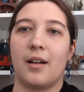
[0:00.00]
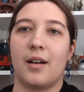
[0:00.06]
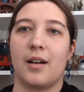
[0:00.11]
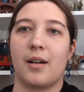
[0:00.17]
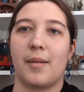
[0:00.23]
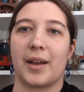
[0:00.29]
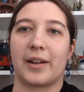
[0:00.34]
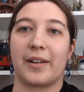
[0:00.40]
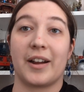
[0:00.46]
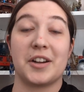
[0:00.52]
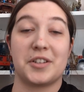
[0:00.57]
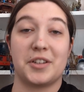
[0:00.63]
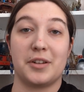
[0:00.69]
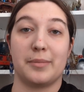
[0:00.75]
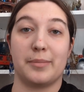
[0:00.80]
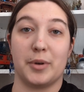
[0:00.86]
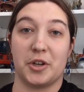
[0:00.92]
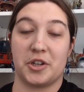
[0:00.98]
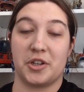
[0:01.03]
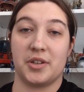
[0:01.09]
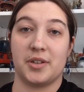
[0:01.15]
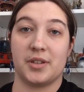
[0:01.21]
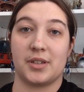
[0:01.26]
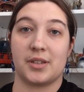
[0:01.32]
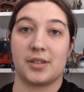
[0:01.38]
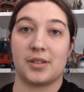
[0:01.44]
I crashed into
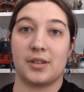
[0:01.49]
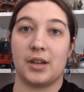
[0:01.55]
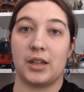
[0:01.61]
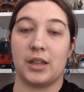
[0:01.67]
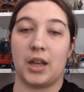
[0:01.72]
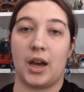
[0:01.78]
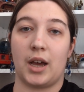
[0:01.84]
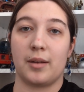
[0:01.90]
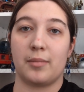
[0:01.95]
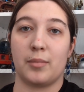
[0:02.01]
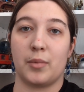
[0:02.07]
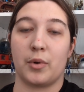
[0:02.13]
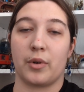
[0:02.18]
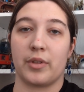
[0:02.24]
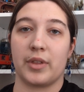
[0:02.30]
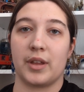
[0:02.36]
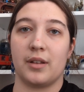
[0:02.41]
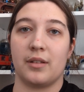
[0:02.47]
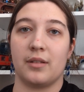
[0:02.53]
bushes a lot more